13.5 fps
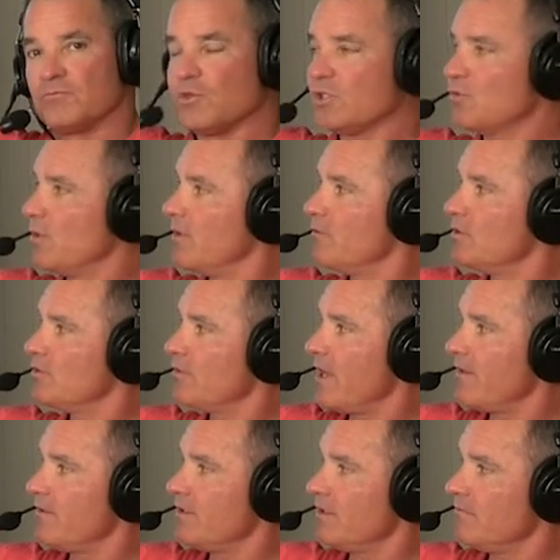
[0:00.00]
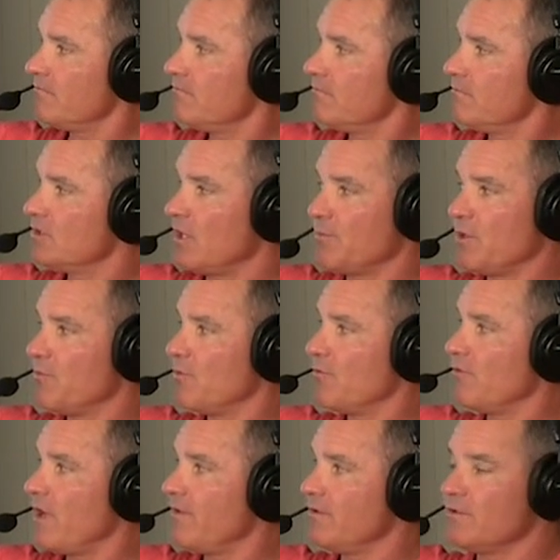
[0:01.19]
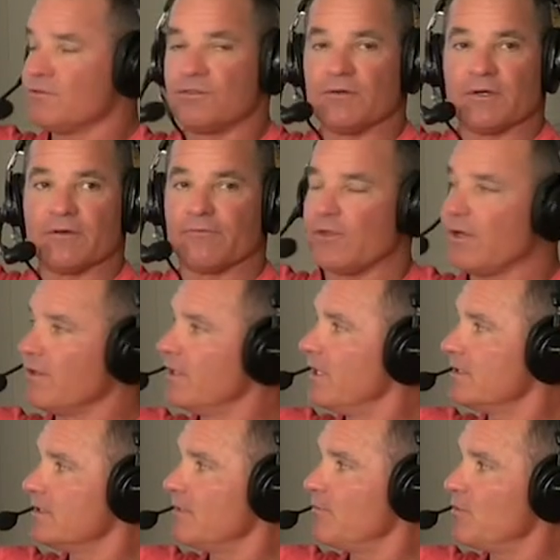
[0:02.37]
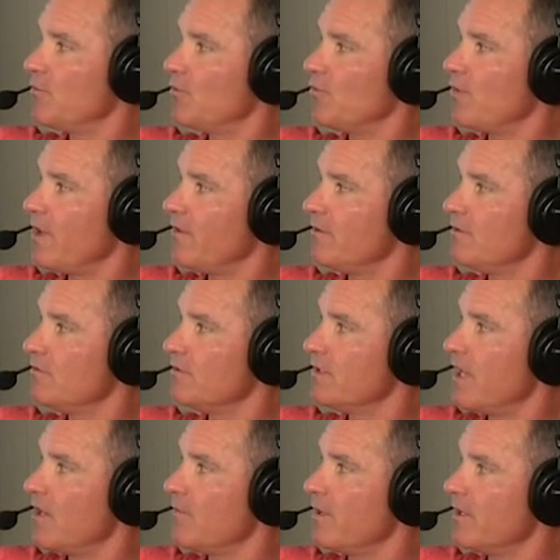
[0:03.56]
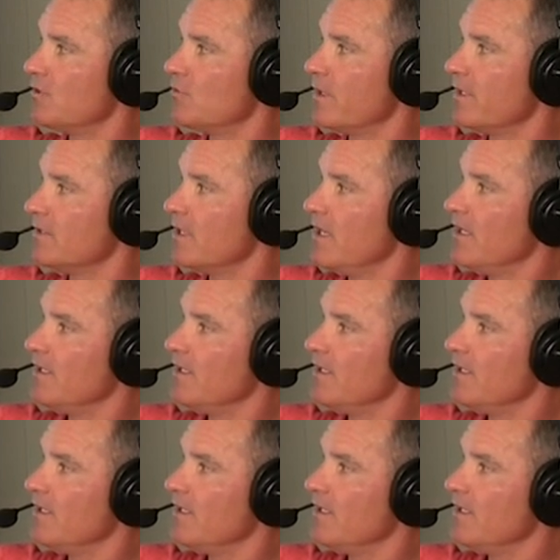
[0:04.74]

Which one would you rather do? Some people would rather do 200 flutter kicks. Some people would rather do kettlebell swings.